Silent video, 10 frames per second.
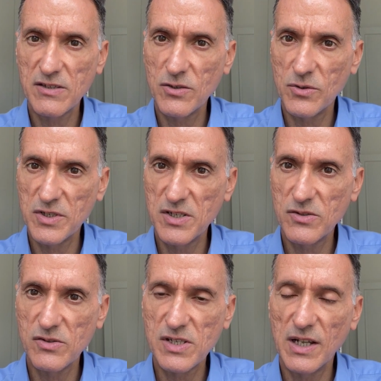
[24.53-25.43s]
sources
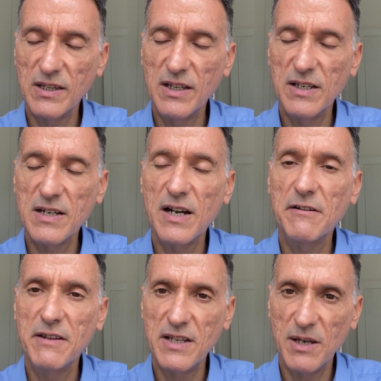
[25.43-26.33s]
consulted are
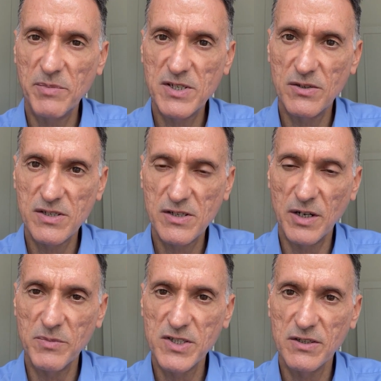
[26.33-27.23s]
in the episode
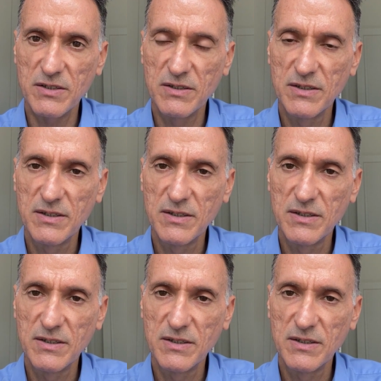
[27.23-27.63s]
description.